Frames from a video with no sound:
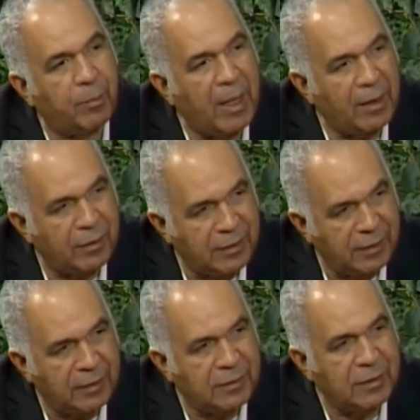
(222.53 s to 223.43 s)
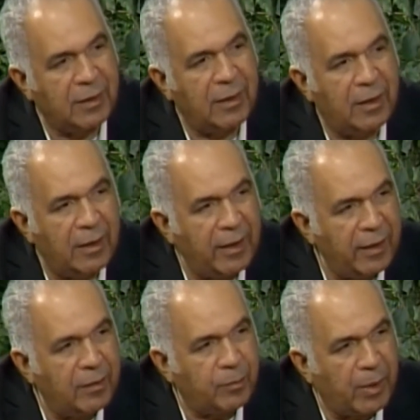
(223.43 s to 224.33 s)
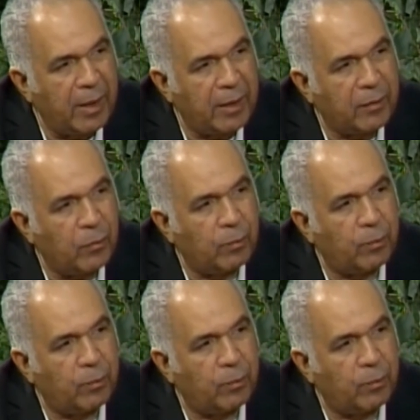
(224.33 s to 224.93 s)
politics impact